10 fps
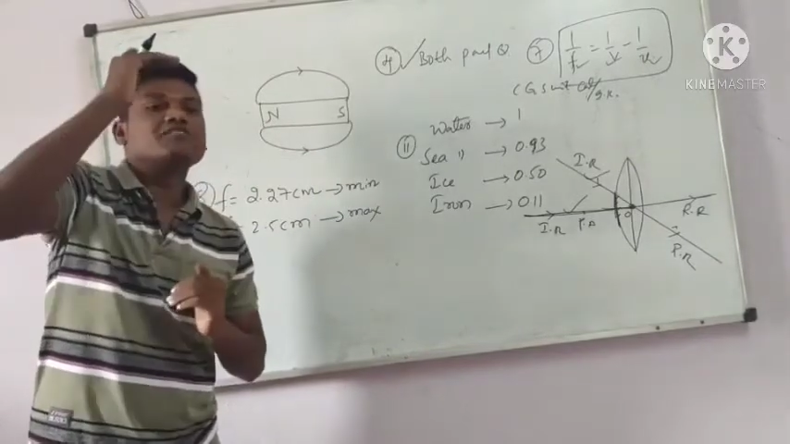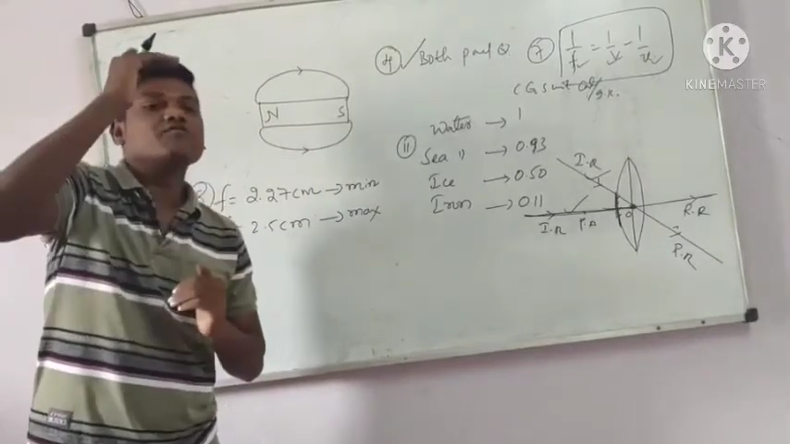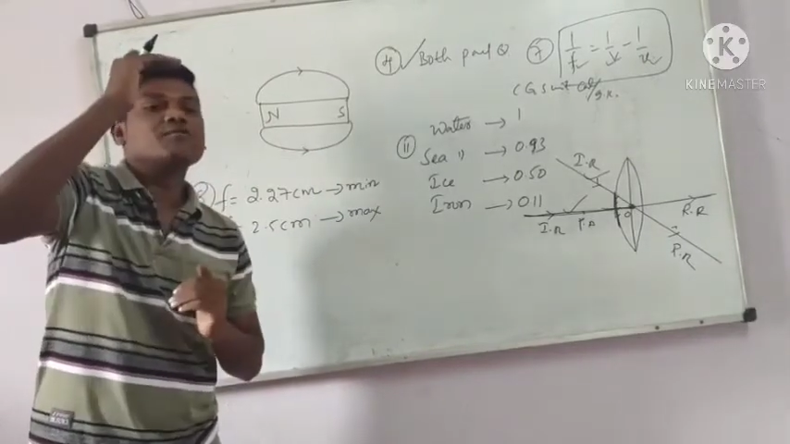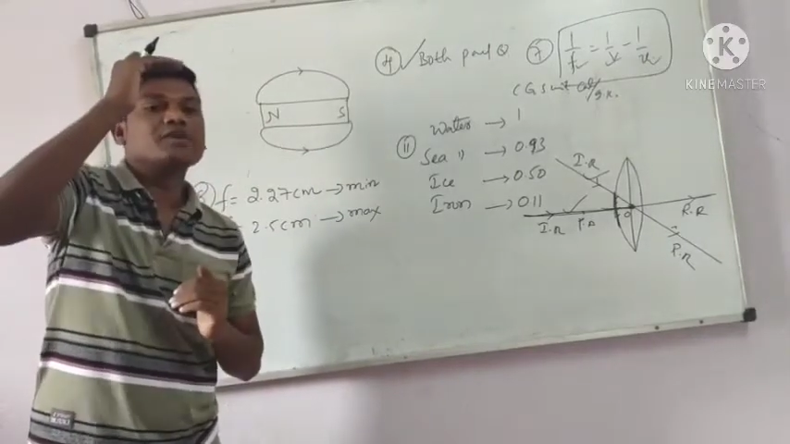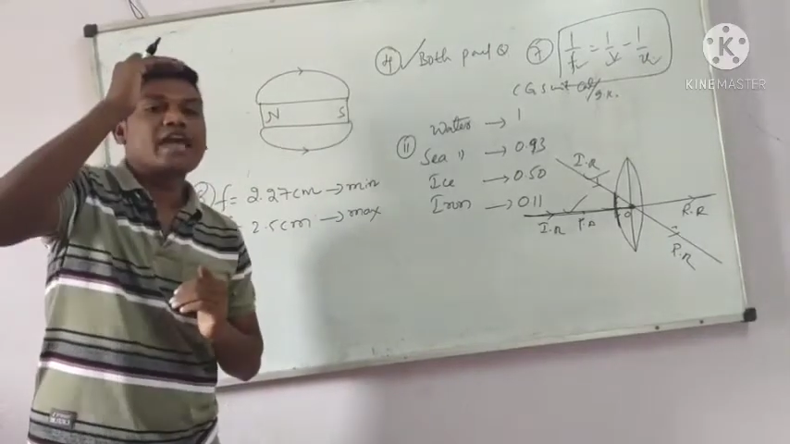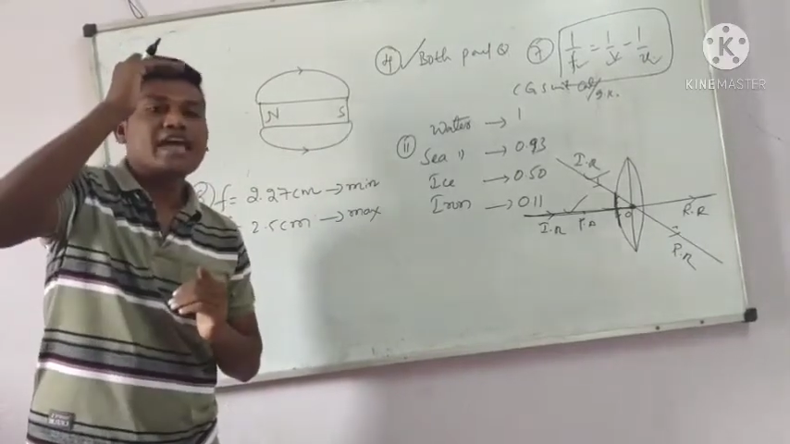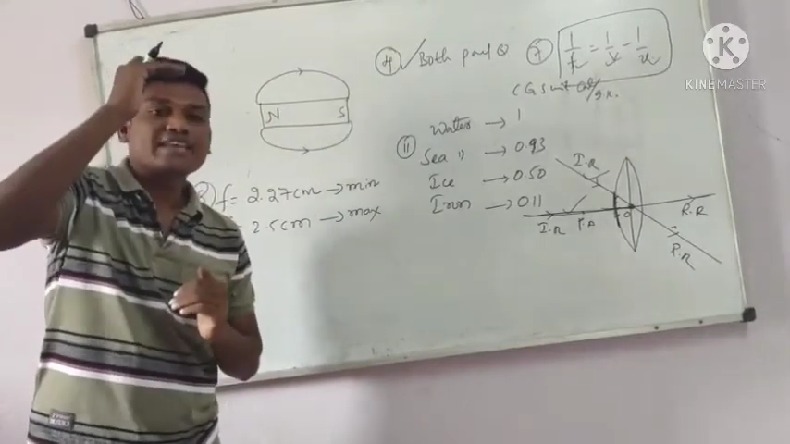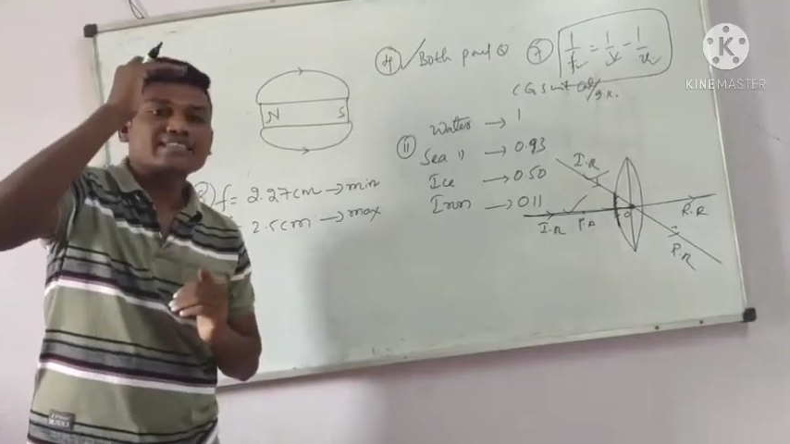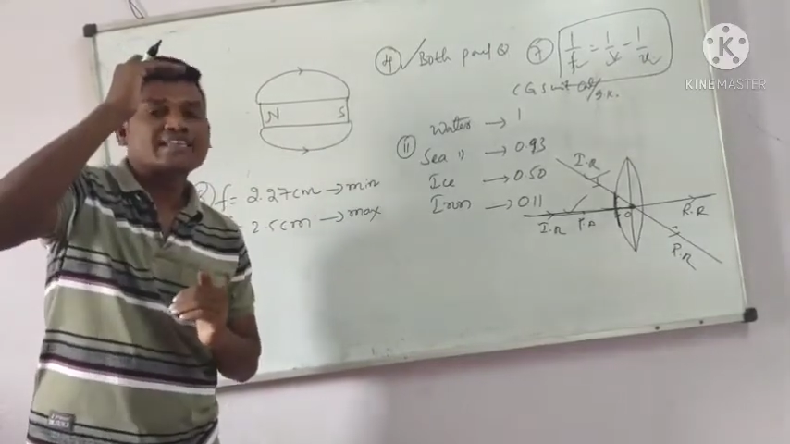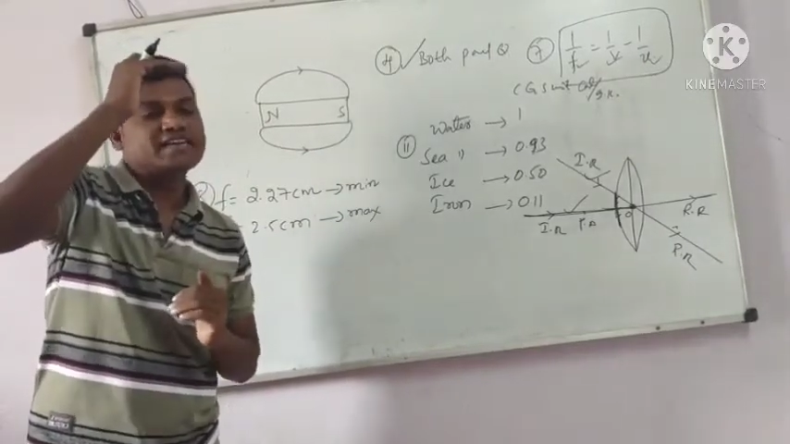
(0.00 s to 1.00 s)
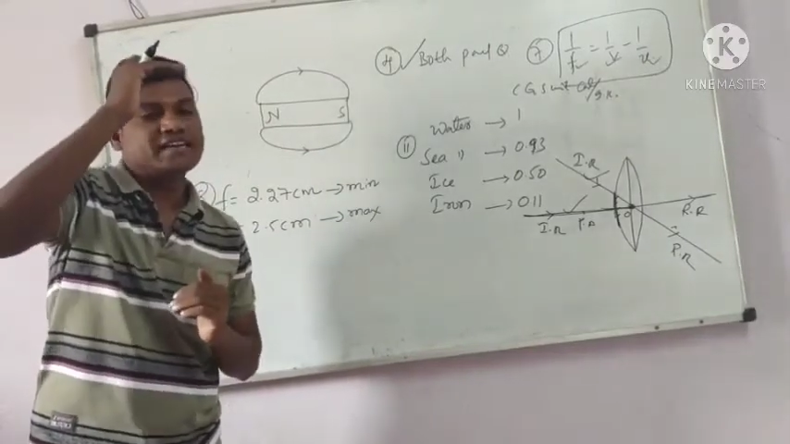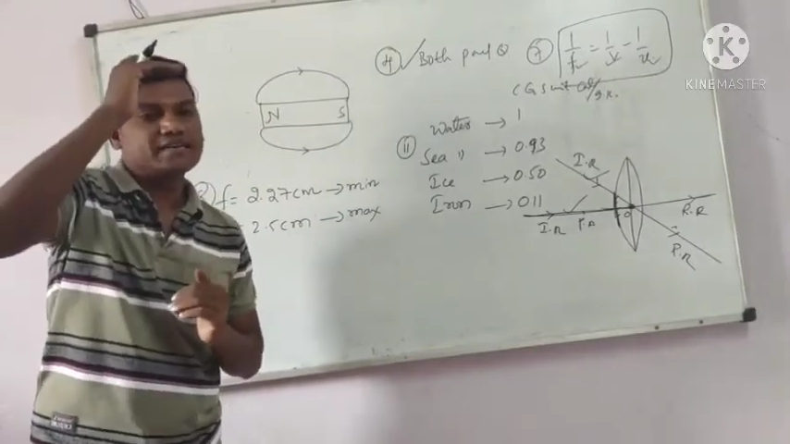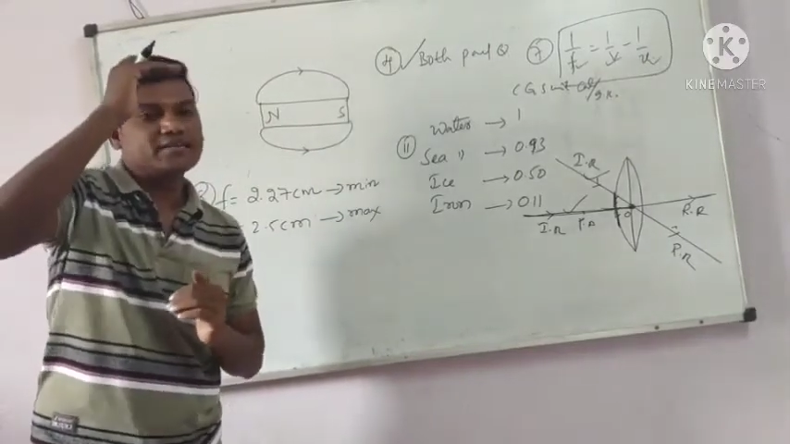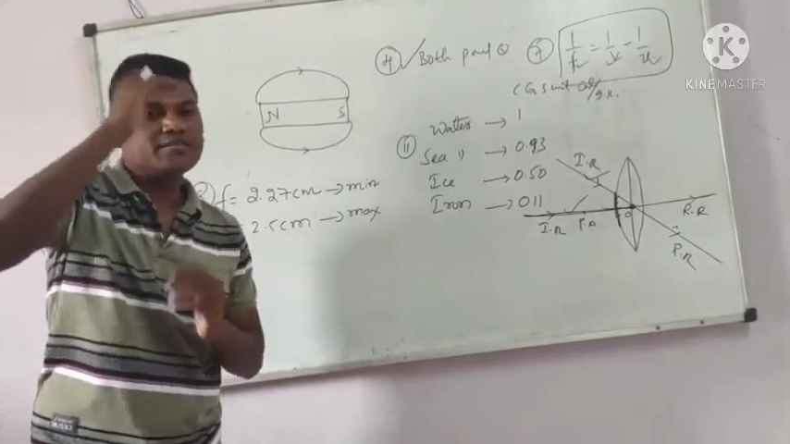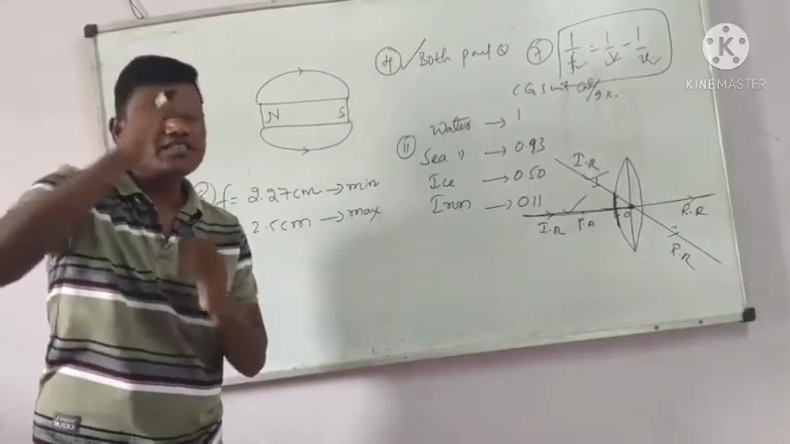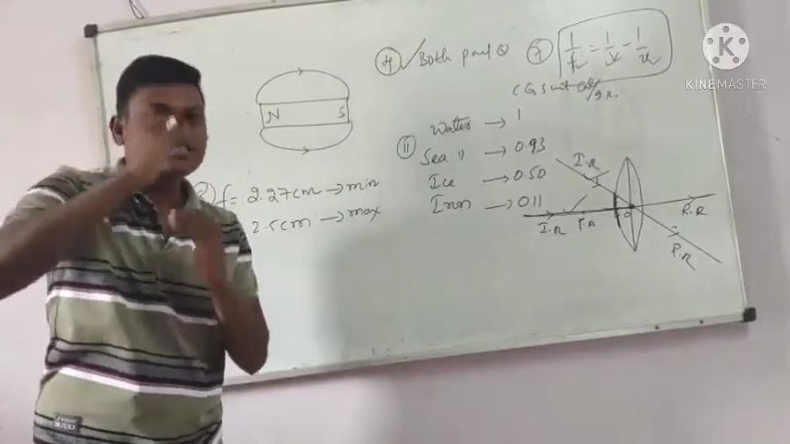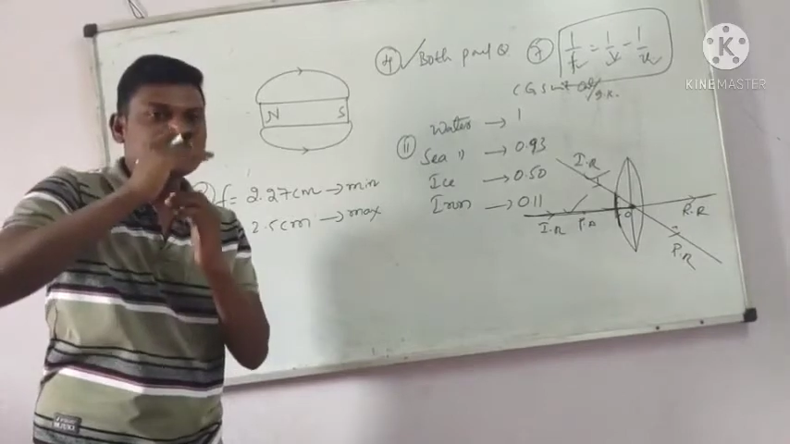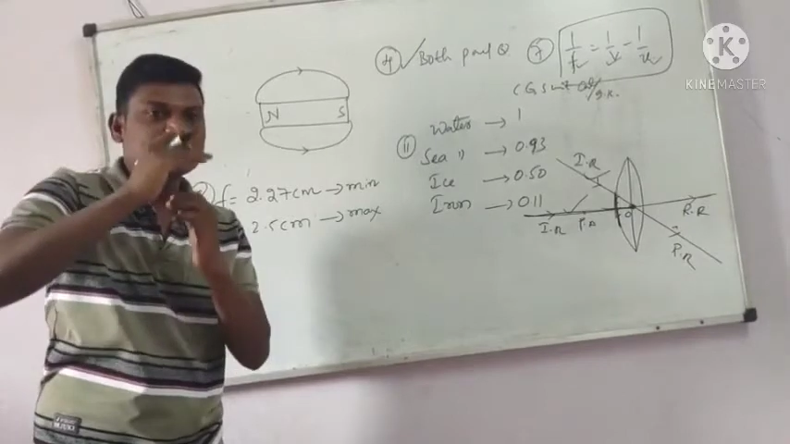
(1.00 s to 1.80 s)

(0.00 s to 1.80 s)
it will be extended,